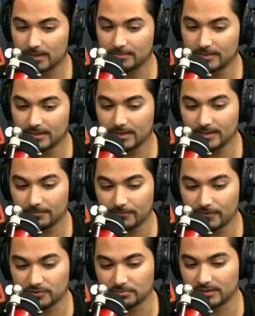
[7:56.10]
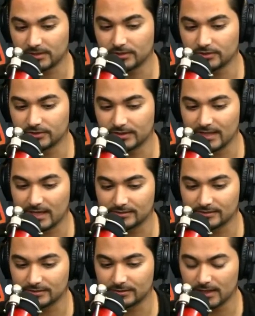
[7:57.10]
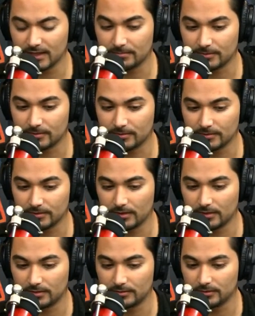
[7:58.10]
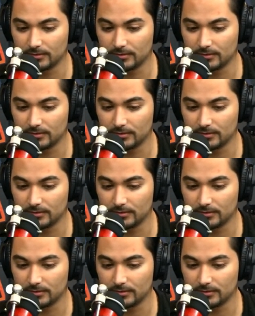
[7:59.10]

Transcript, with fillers: I mean, yeah. and, and first of all, they're using thousands of labor uh,